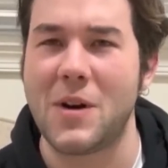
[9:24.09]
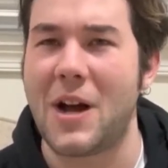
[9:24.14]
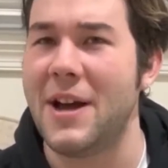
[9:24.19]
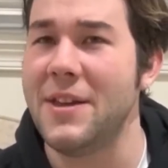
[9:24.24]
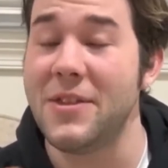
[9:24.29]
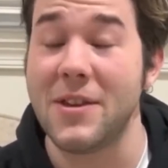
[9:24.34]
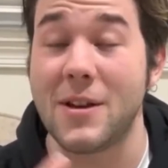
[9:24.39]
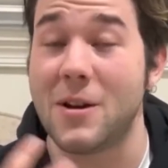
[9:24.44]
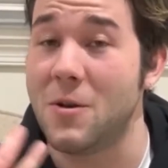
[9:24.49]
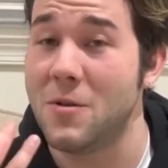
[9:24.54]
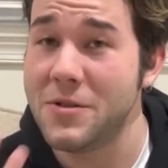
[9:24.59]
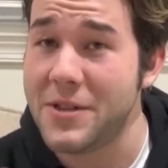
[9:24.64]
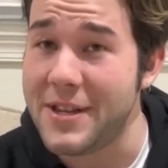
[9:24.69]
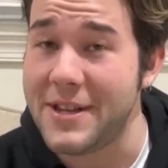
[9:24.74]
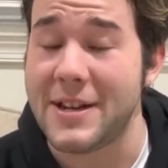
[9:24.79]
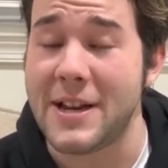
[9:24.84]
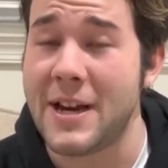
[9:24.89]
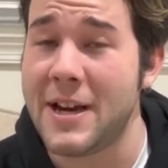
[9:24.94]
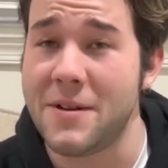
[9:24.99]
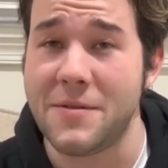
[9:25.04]
I think, only
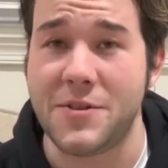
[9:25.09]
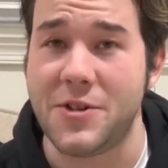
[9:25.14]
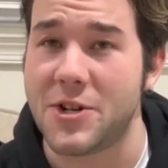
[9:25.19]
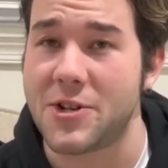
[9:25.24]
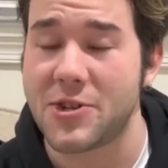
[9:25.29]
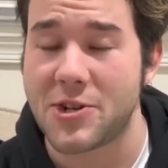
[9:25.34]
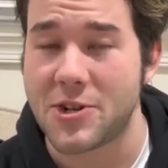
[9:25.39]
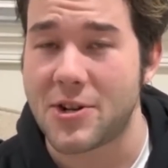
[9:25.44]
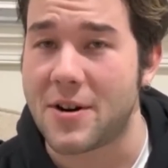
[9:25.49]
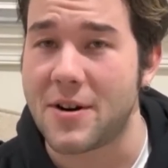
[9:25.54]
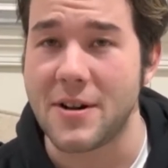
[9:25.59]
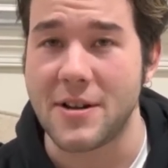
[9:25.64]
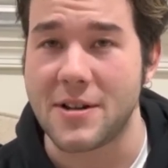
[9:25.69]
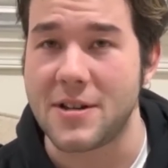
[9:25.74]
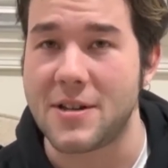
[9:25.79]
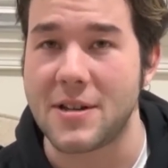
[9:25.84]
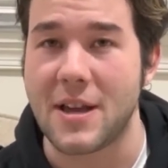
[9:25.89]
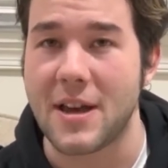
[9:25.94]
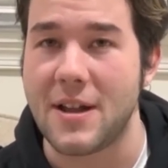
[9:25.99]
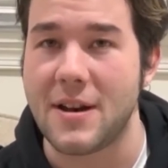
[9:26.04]
now just starting
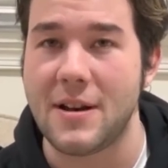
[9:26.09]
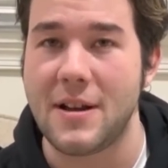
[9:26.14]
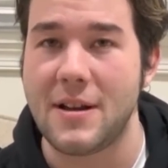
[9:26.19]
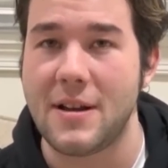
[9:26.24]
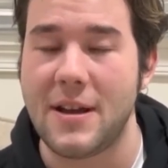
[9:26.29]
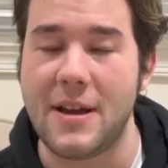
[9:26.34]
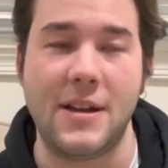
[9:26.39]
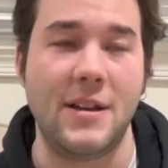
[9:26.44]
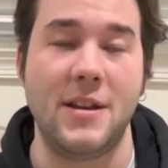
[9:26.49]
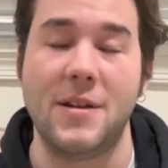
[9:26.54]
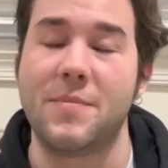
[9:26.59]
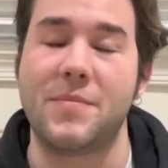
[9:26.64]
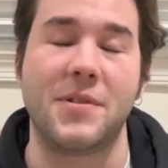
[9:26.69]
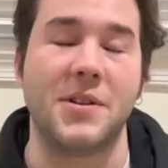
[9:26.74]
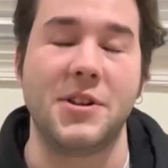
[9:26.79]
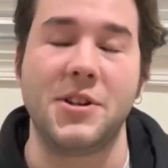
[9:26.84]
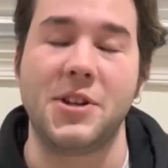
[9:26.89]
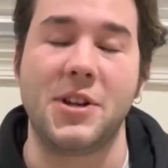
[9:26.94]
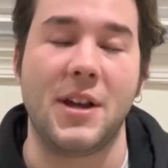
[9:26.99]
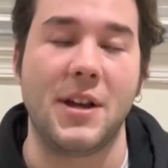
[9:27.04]
to get any
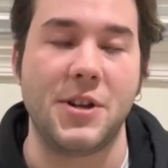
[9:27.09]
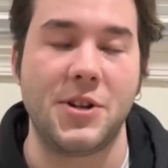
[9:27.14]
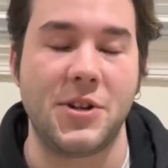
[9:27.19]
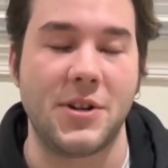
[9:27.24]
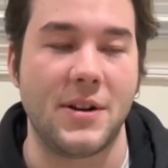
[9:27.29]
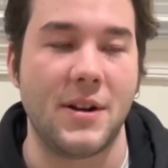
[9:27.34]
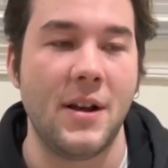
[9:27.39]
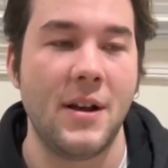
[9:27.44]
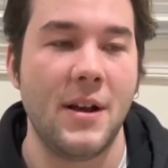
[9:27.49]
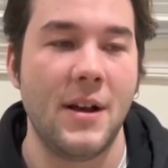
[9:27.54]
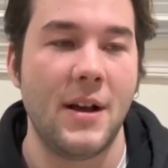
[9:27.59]
appreciation.